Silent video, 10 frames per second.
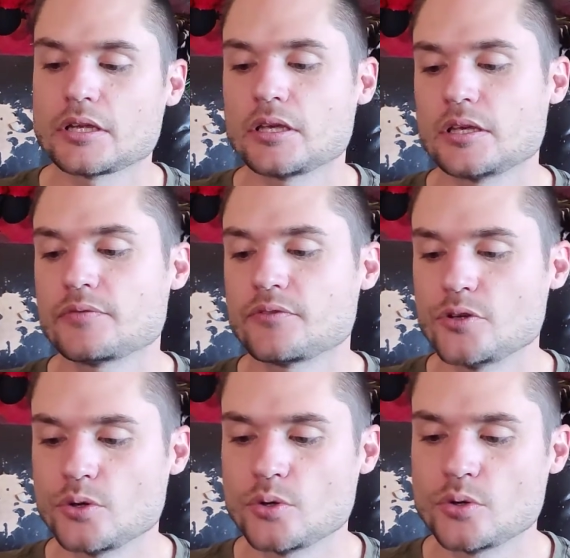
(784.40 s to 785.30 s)
If
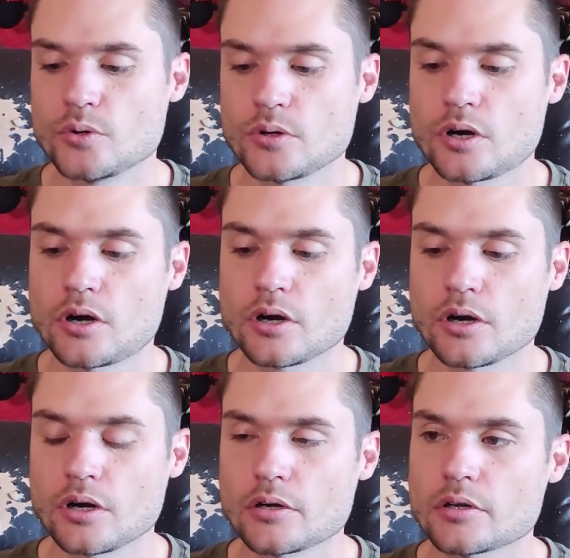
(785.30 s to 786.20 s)
you
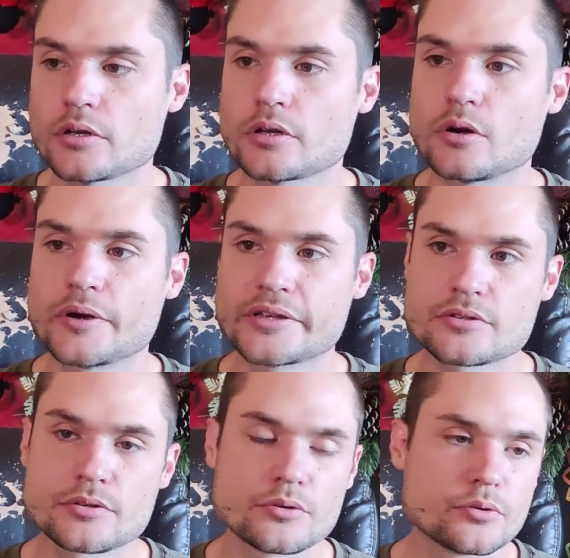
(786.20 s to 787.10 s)
are going
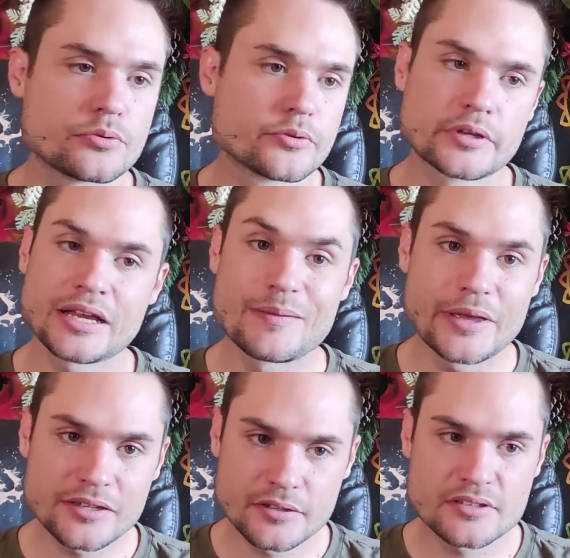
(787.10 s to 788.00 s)
to
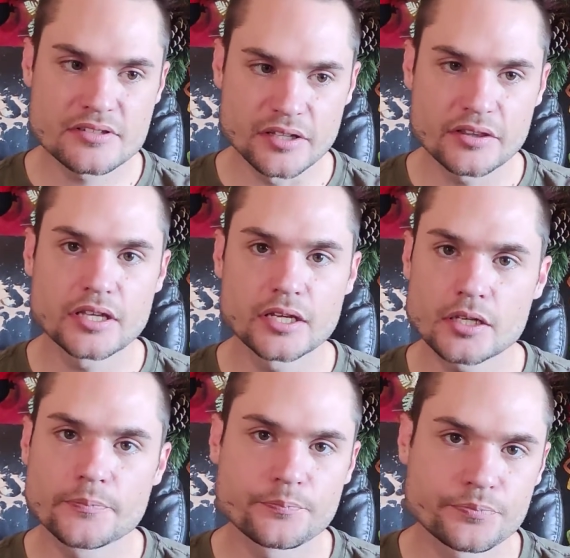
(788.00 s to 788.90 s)
commit to something,